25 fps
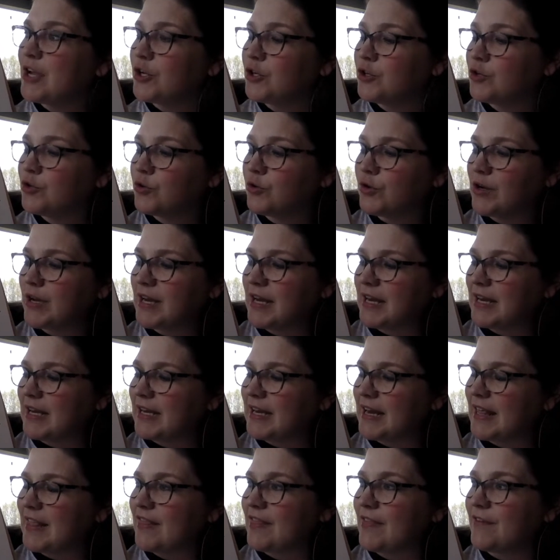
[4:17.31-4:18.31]
Green
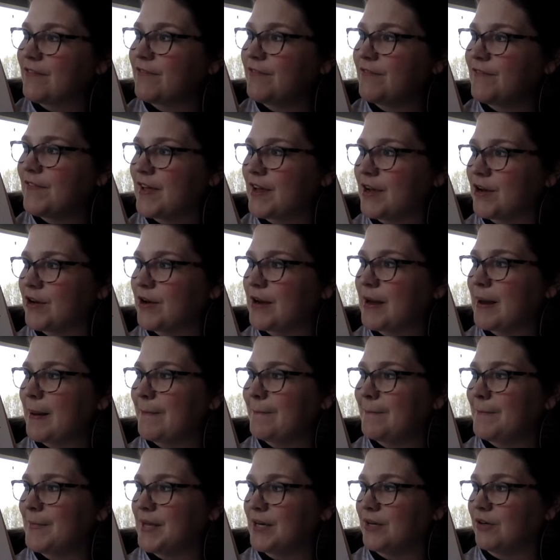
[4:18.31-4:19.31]
in the very
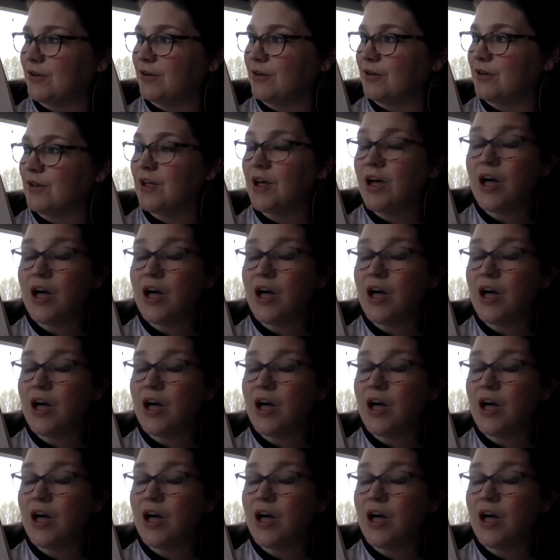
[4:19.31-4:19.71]
middle.